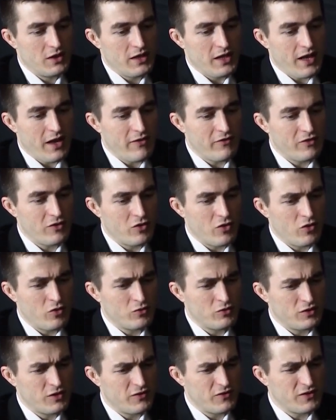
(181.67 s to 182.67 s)
have their
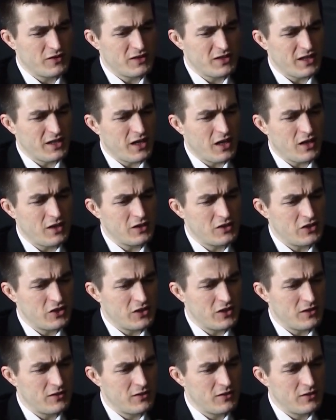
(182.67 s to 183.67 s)
own different
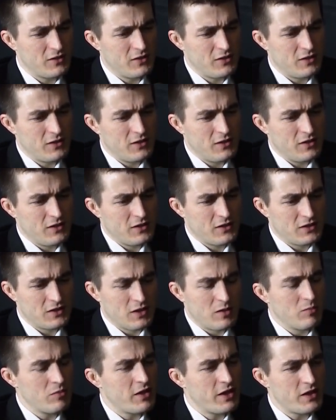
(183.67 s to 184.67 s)
psychology.
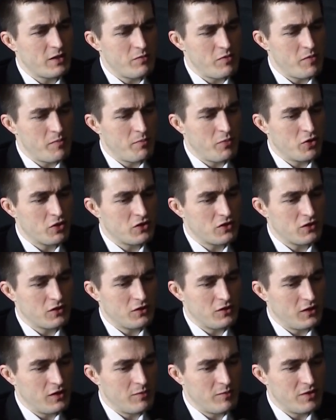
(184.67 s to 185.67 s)
Some like to be pushed to
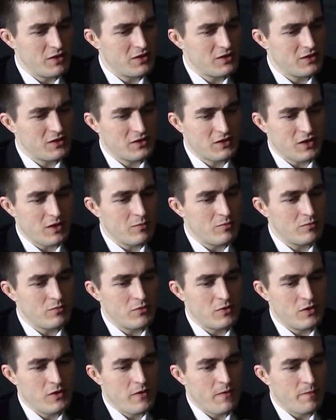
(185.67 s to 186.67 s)
the limit.
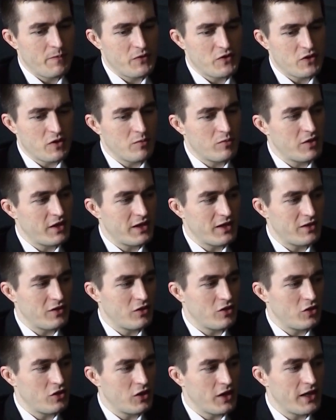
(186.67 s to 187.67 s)
Some like
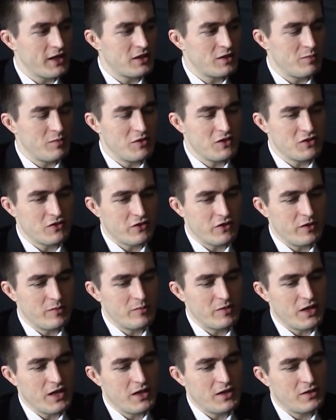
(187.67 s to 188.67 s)
to be
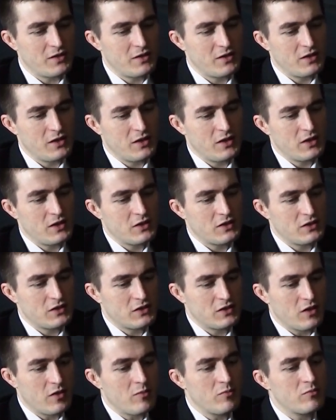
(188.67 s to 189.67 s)
screamed at.
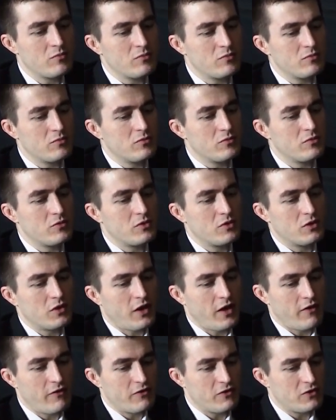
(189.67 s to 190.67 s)
Some
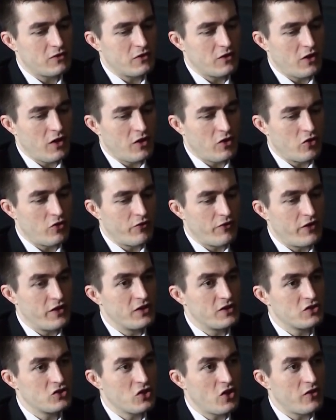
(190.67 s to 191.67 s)
are
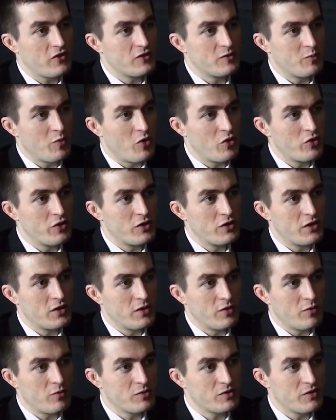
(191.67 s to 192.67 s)
very soft-spoken
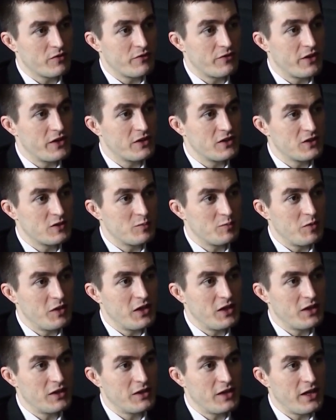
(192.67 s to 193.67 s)
and almost afraid to
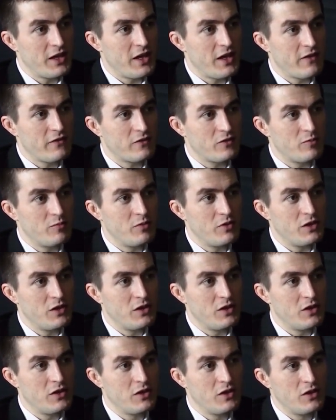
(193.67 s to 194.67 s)
speak, and they have to
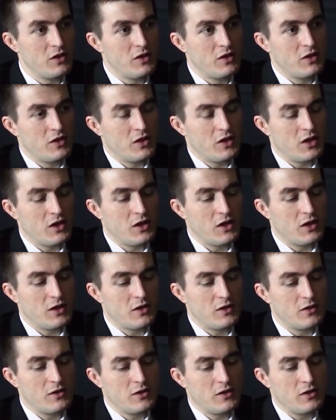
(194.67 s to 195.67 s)
be.
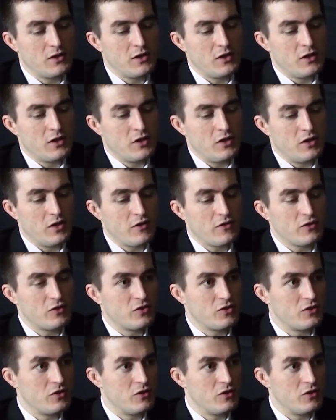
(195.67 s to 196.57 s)
You have